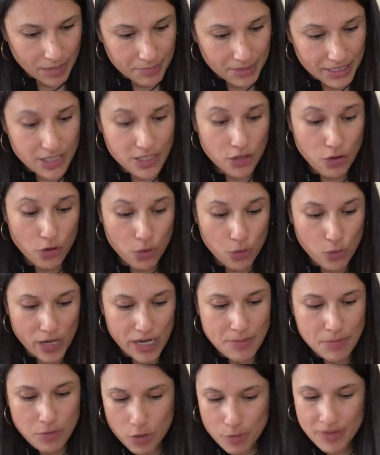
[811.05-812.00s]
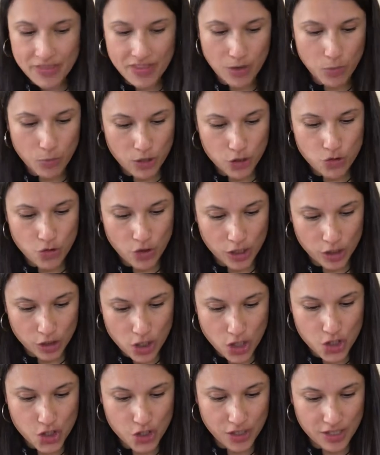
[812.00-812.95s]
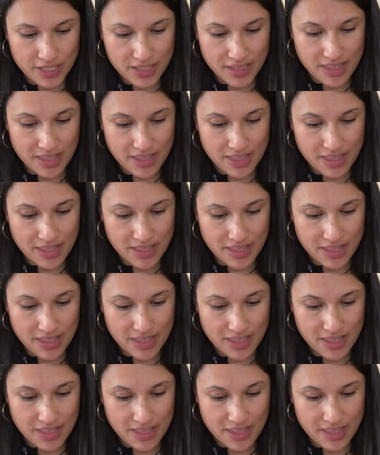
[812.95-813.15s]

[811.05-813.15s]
It is a great moment that well-drawn laws should